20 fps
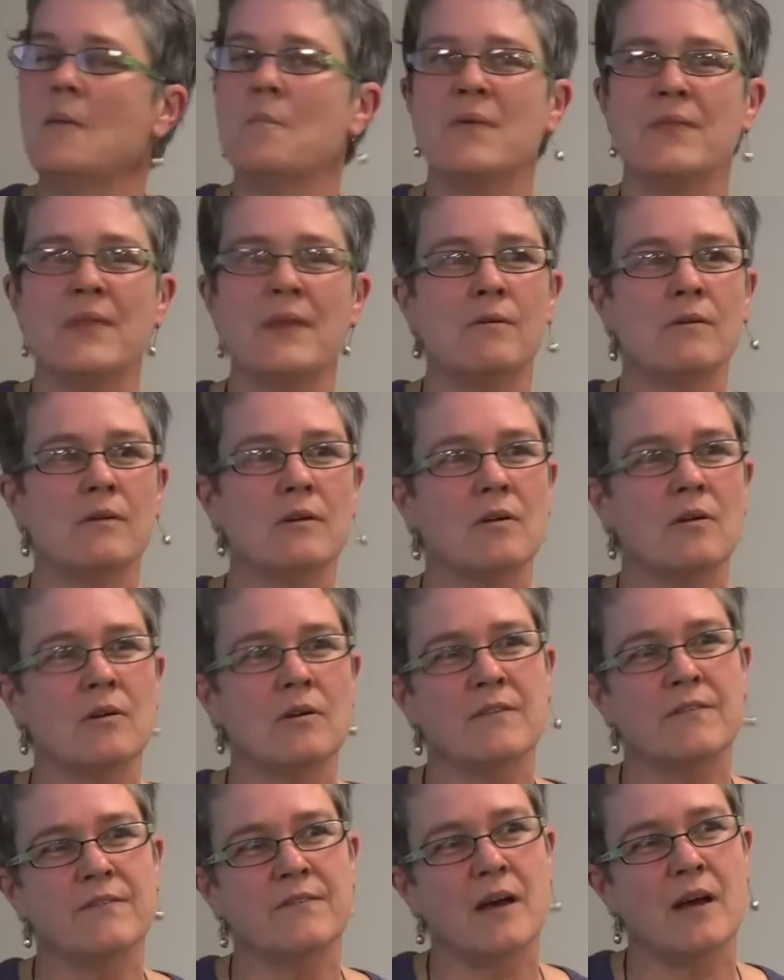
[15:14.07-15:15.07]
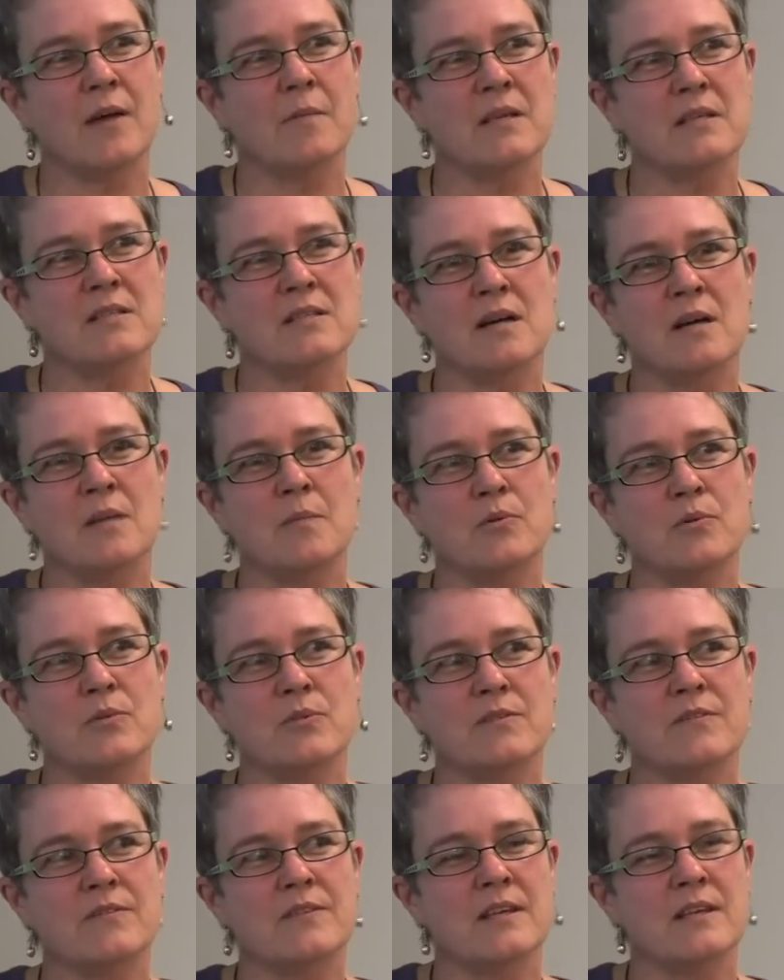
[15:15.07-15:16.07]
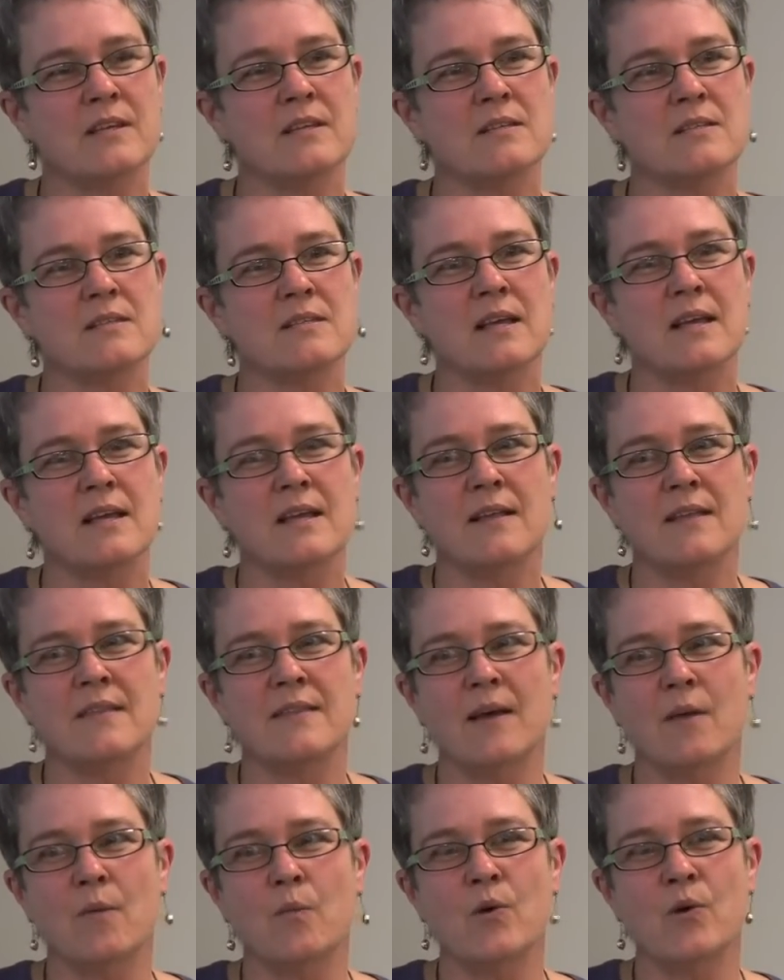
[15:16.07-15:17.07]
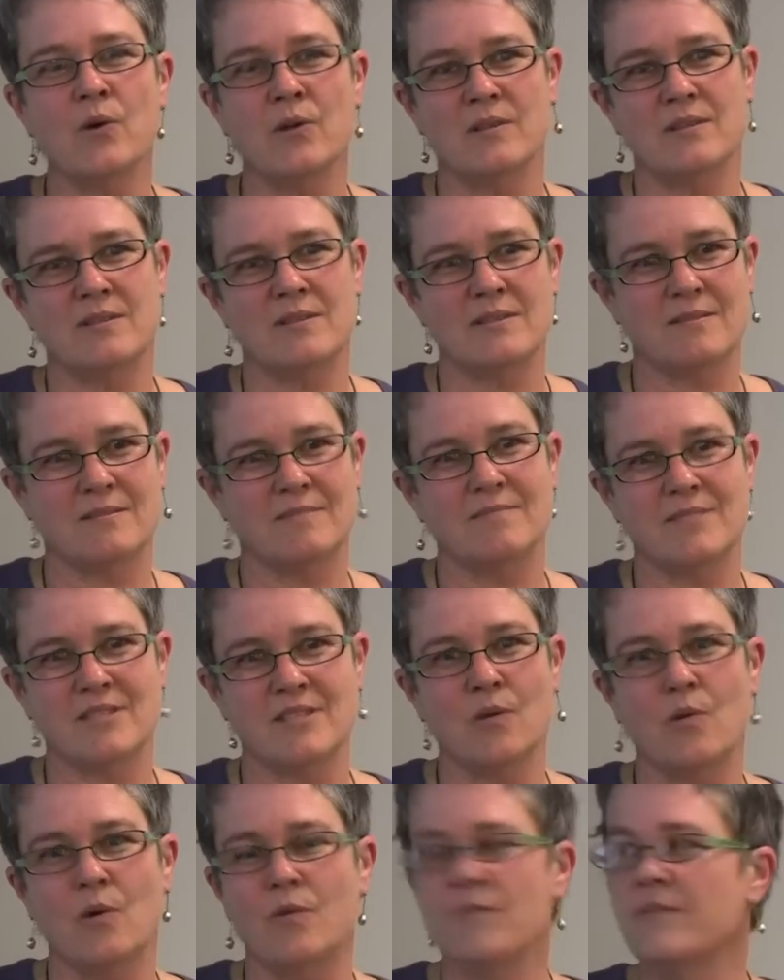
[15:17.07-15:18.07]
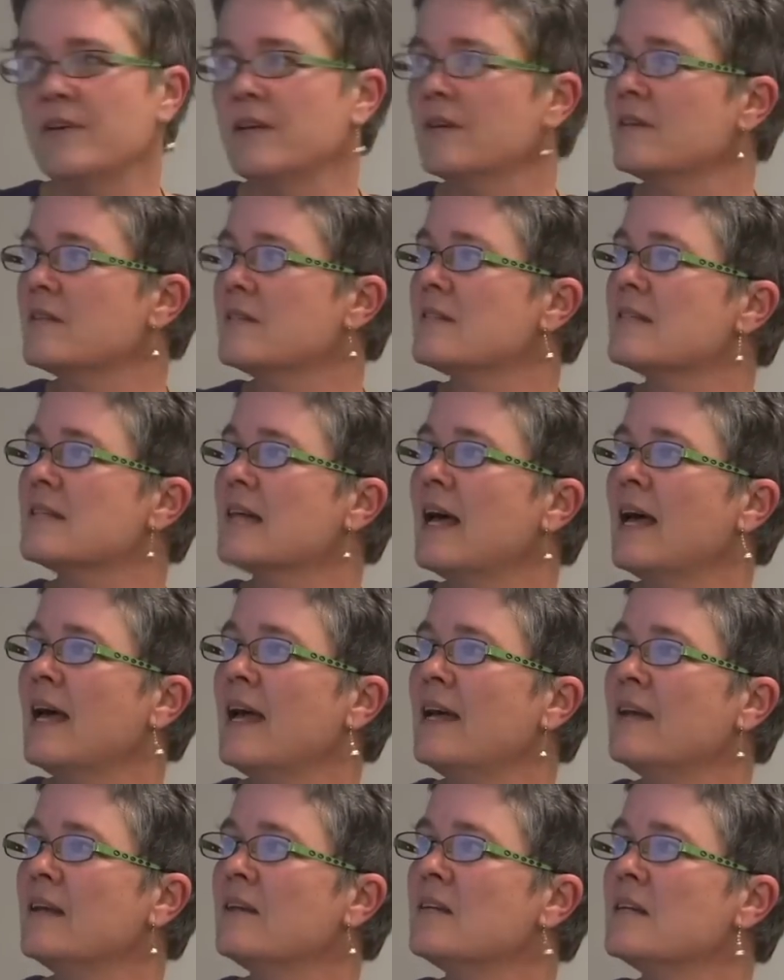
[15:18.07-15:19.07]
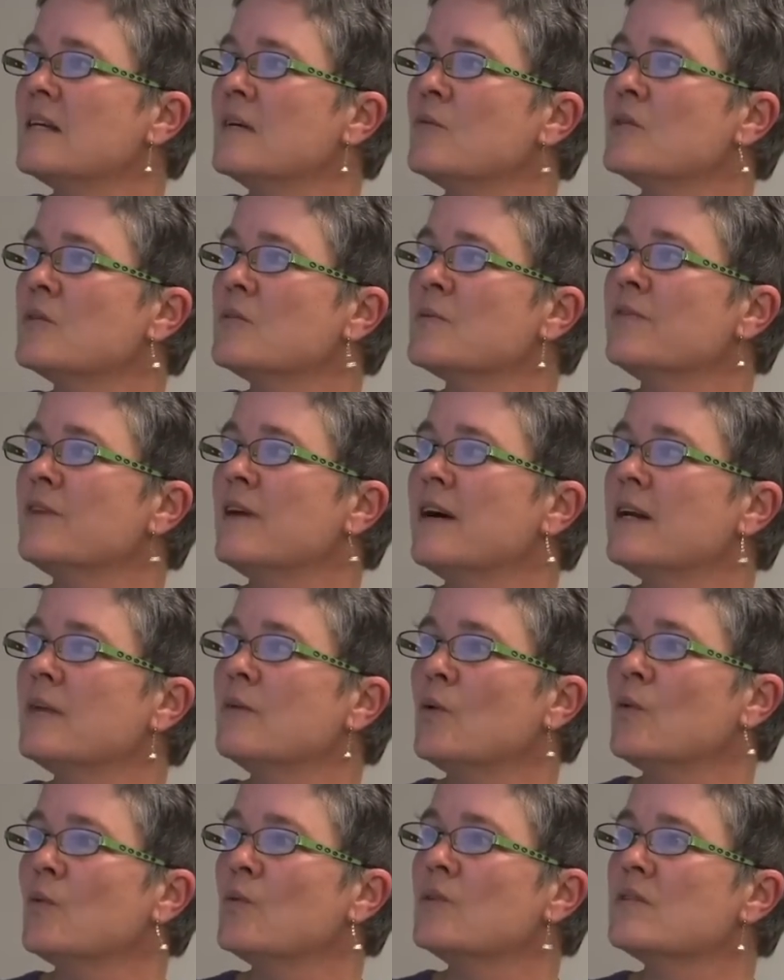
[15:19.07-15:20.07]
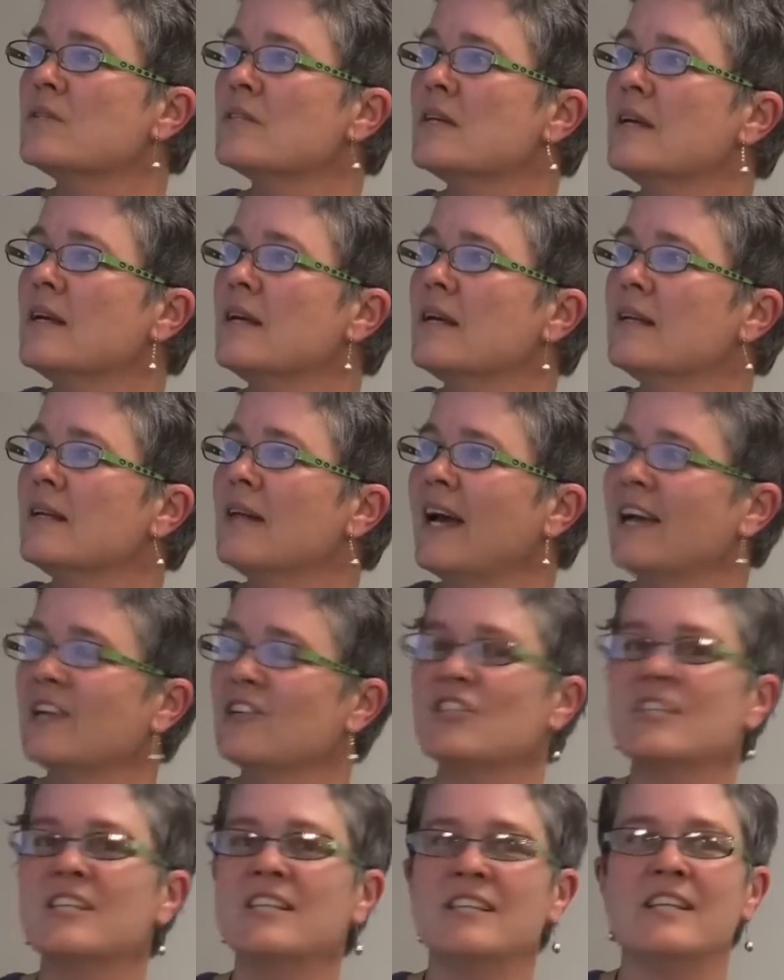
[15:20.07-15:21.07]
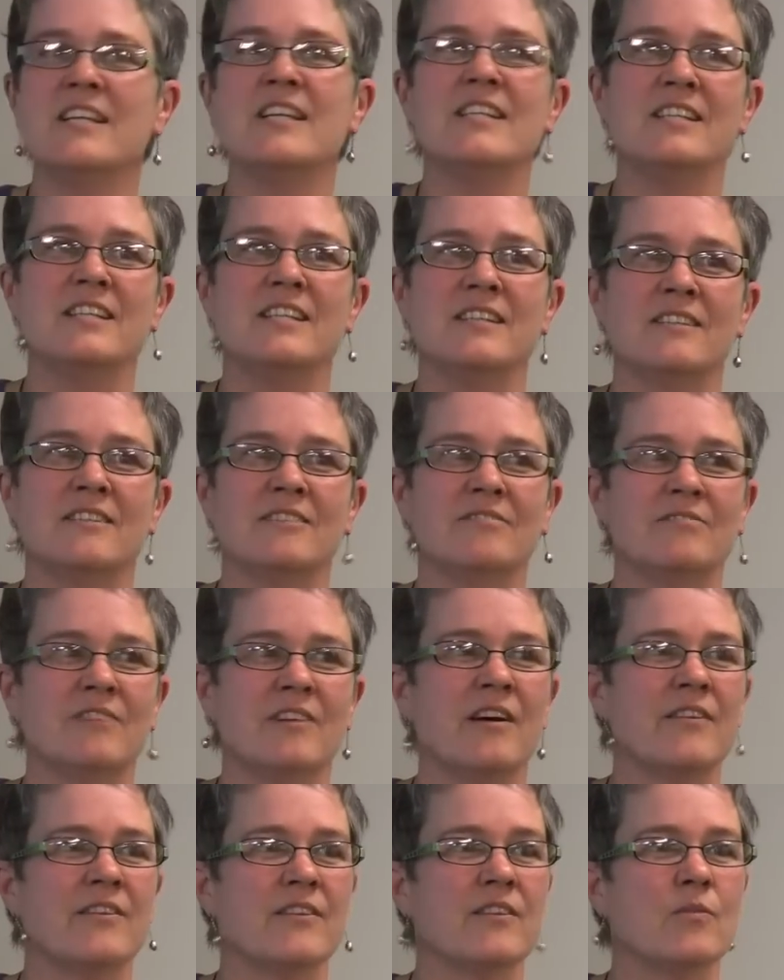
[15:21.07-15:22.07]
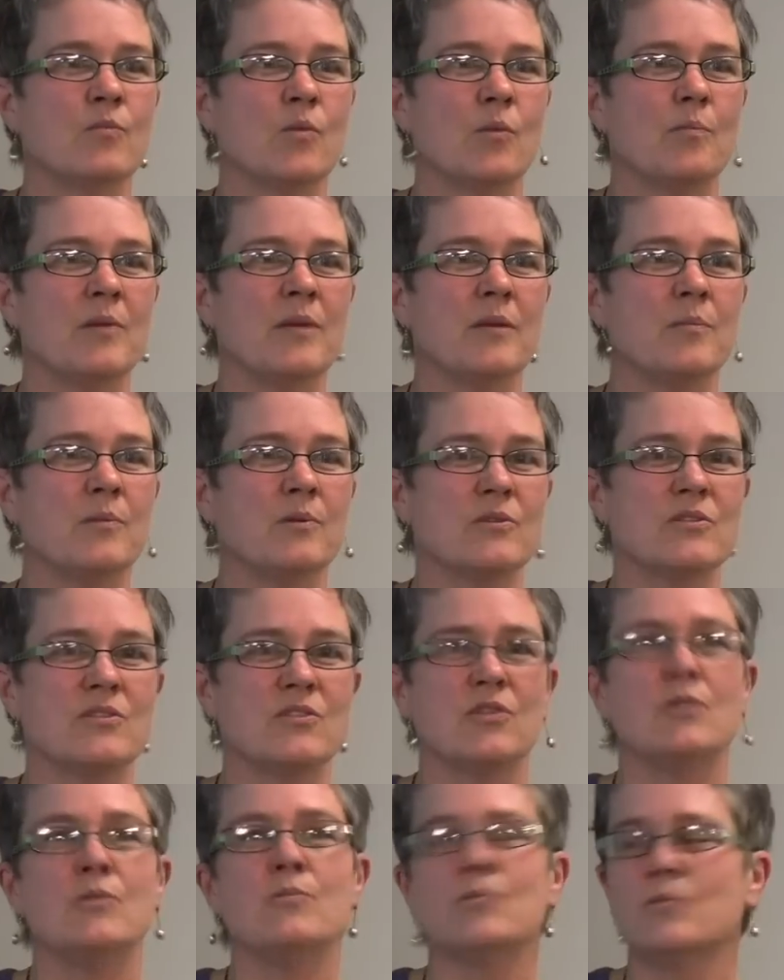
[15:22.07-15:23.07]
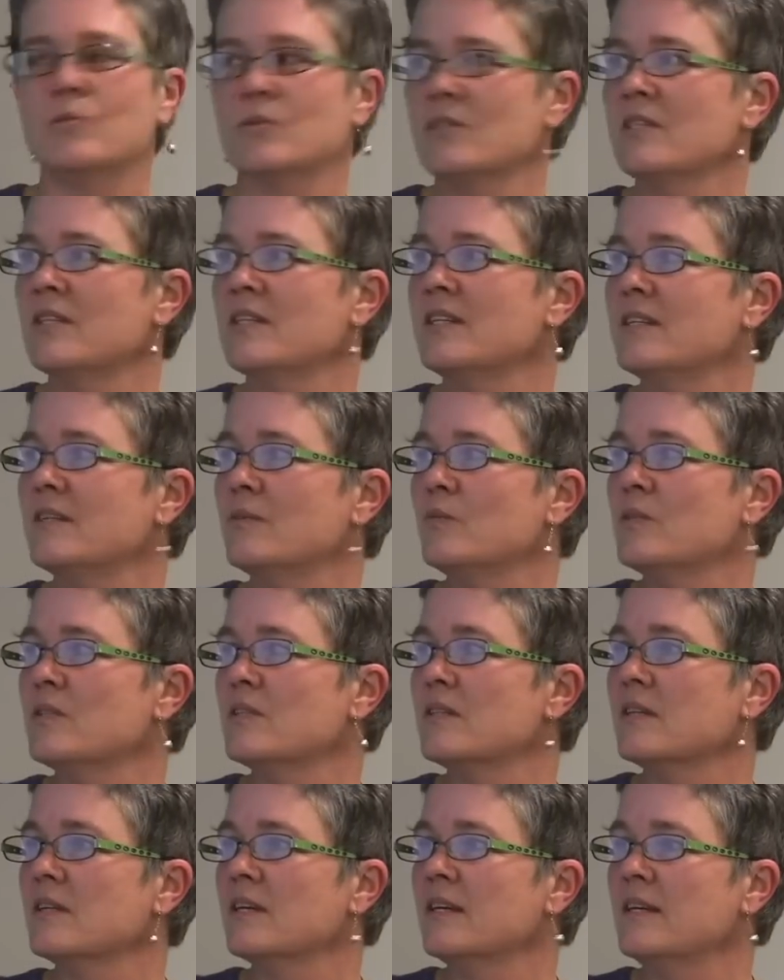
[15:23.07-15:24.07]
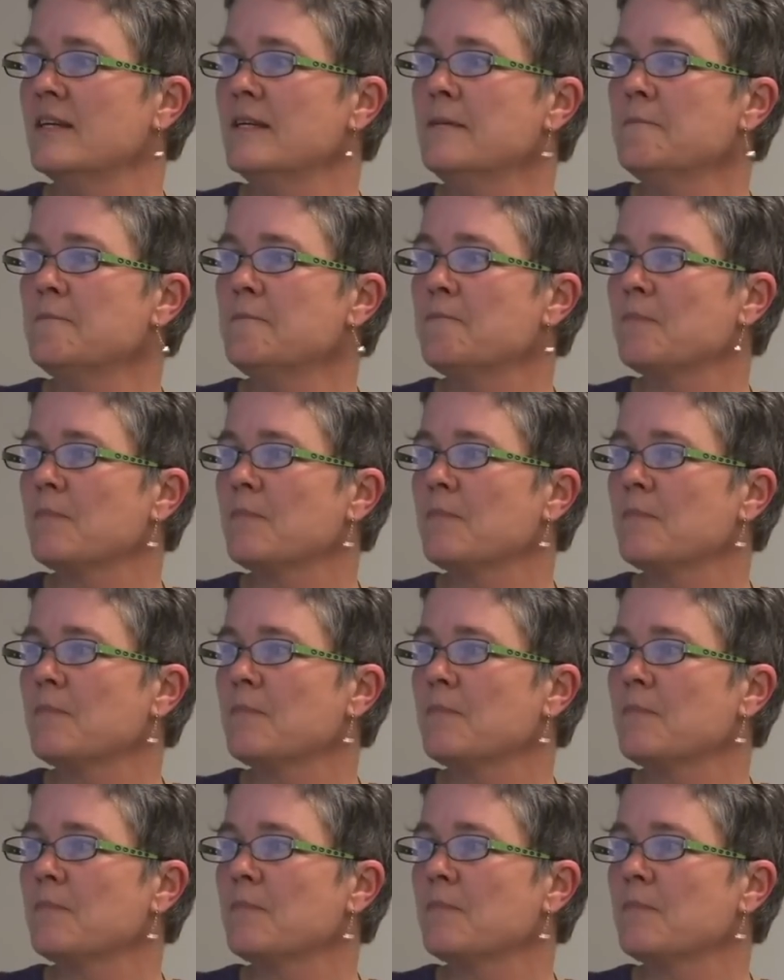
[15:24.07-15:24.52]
But there are a lot of examples of things that weren't so obvious, and it was providing what was actually needed rather than what people assumed was needed was the key.